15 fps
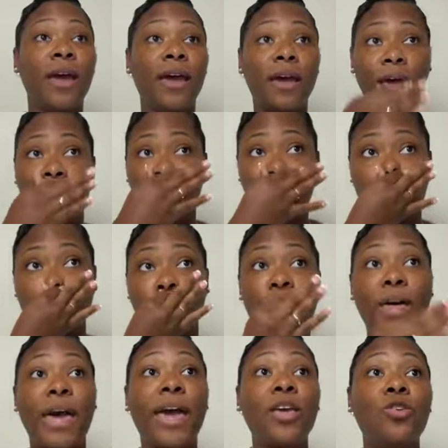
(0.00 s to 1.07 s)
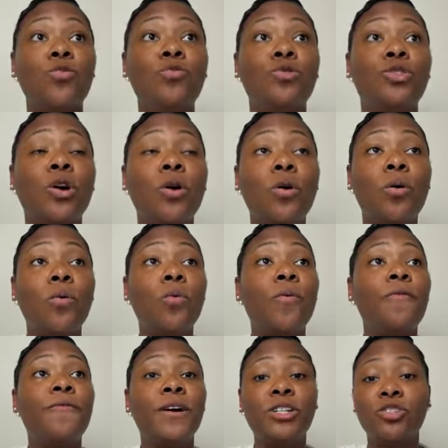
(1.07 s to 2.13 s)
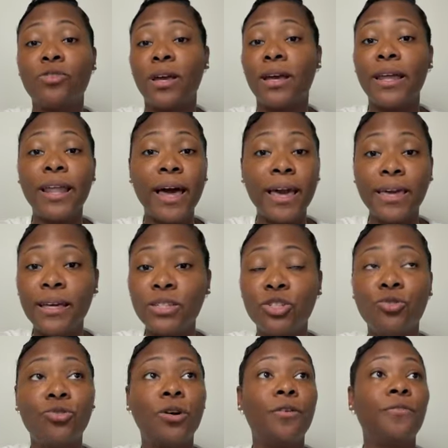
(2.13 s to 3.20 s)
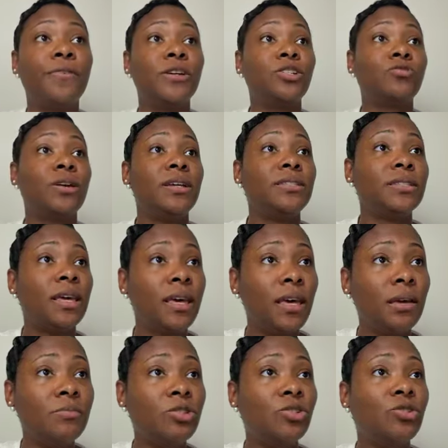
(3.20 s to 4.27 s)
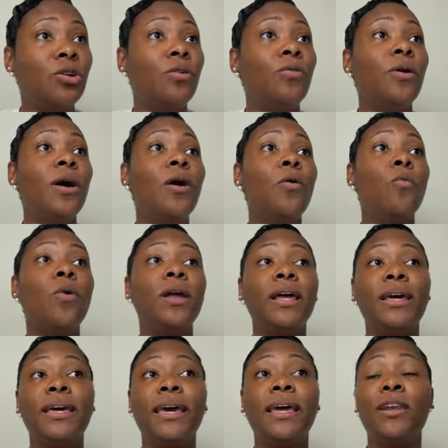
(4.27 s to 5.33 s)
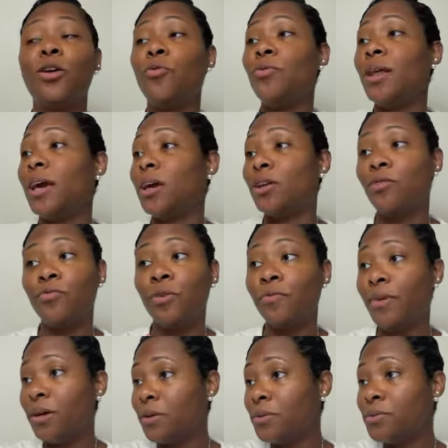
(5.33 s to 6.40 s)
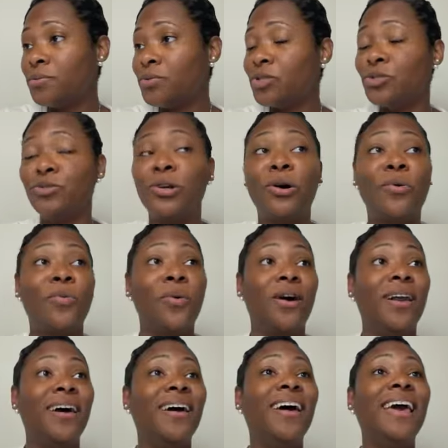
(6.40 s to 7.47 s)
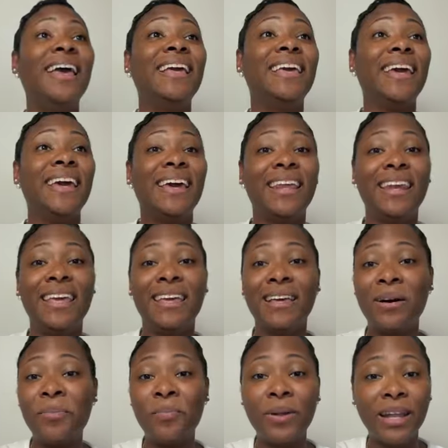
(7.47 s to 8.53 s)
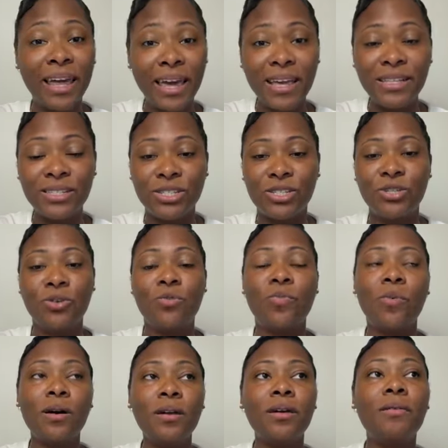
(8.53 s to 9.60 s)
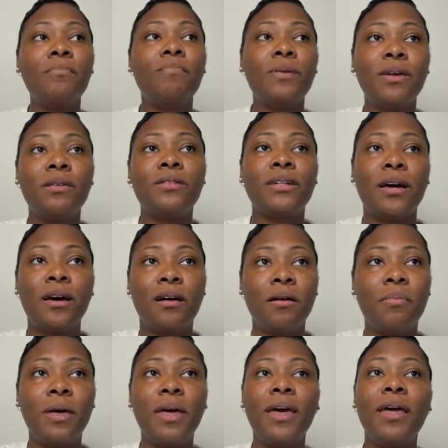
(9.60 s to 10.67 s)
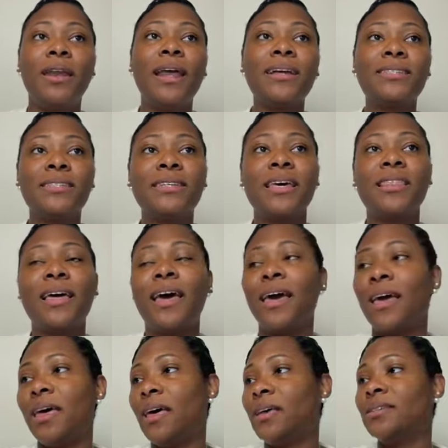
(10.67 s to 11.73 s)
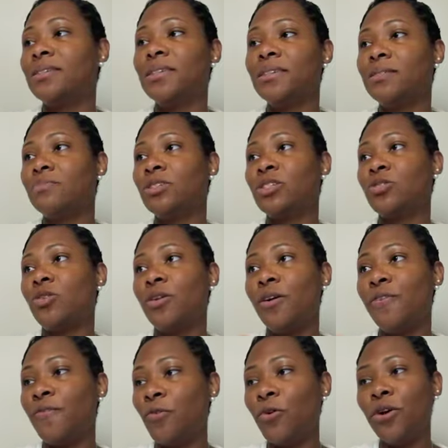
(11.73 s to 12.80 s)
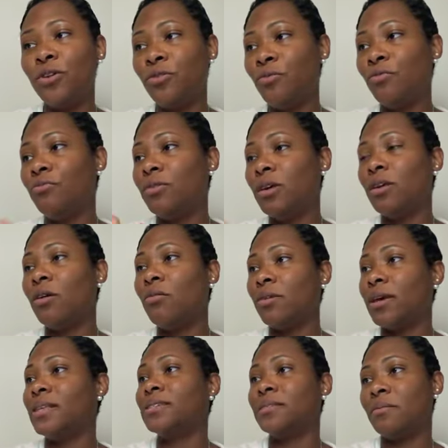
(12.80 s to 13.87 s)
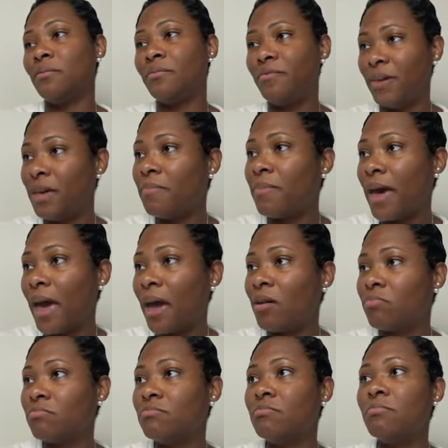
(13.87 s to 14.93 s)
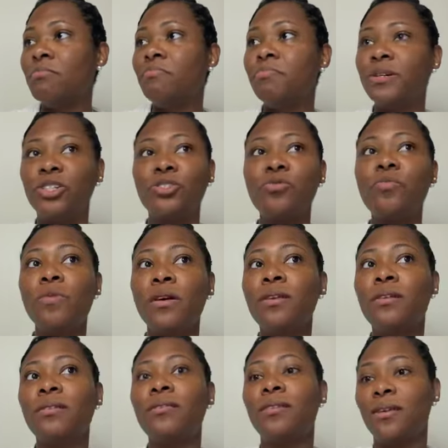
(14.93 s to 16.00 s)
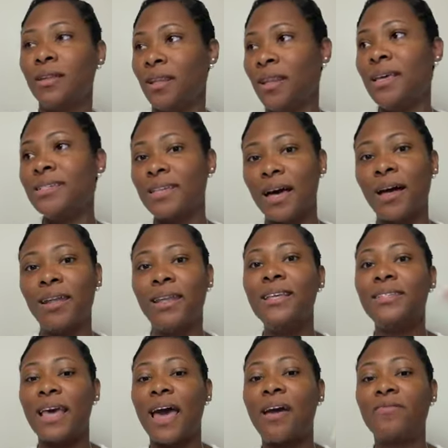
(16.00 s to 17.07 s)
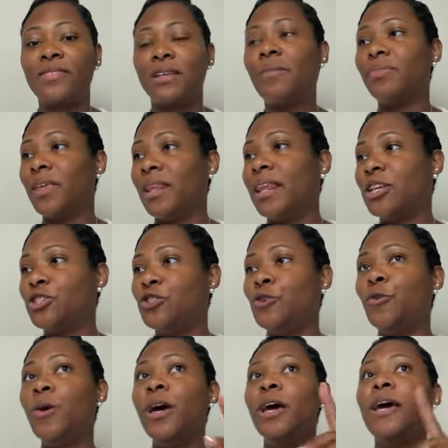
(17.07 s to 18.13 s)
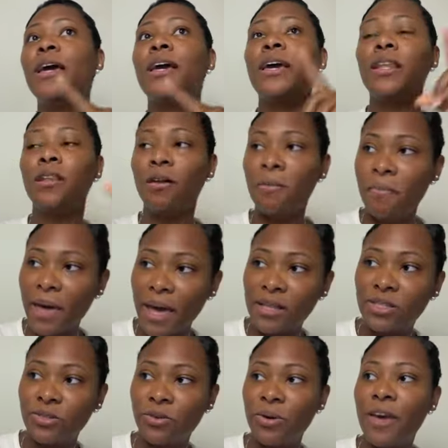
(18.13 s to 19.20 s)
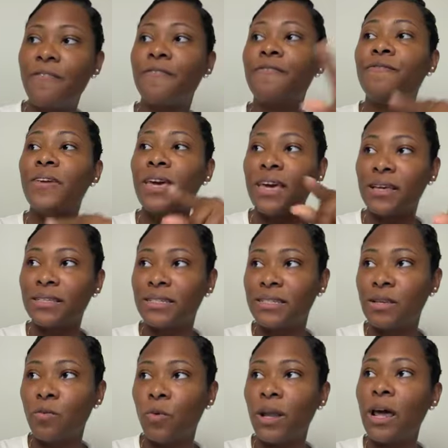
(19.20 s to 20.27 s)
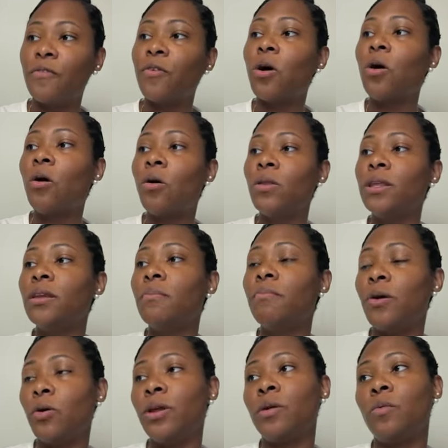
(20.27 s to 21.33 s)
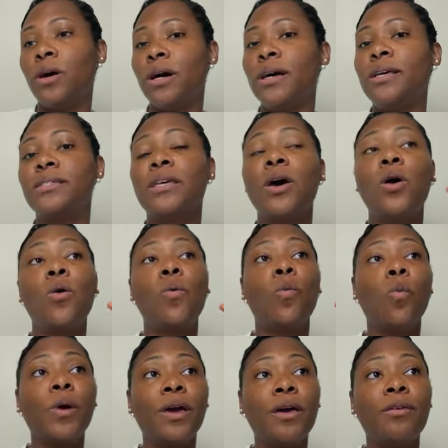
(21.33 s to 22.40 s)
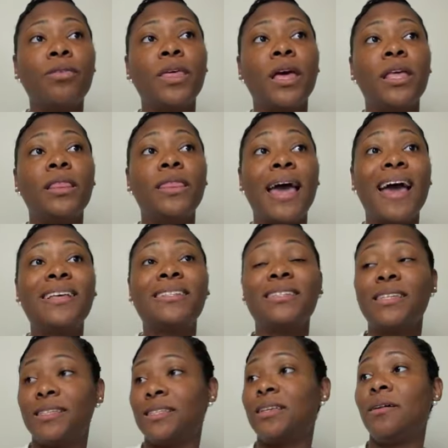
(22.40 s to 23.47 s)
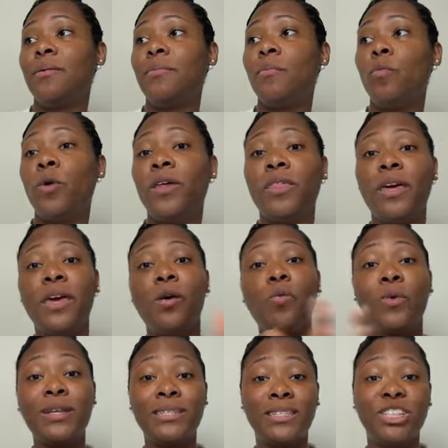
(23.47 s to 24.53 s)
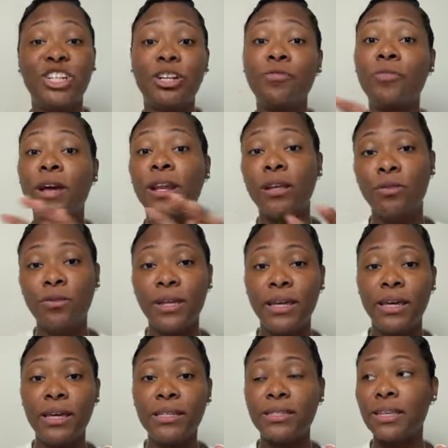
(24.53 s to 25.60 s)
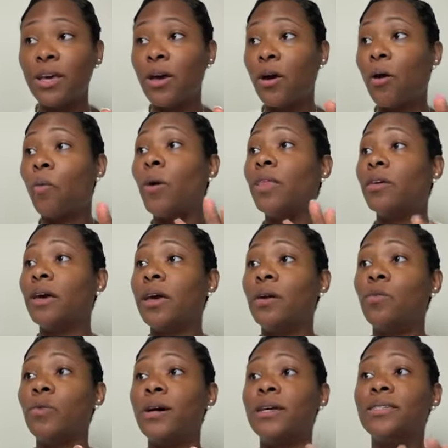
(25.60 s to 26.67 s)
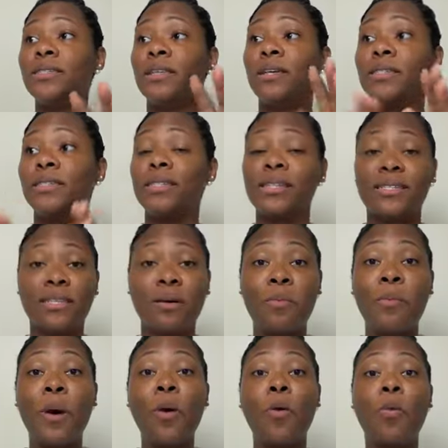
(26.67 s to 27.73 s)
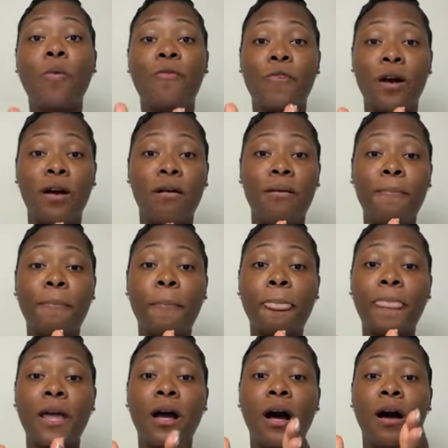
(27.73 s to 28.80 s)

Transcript: right? So that you don't frustrate clients, you don't frustrate teams, you don't want to get no negative reviews, you don't want to get any complaints. You want to build up. Not to say that systems is going to avoid you, getting some feedback, but you want to at least have something that you can look back to and fix whatever hole in the boat it was with that system, whether it was generating new leads, whether it was the system from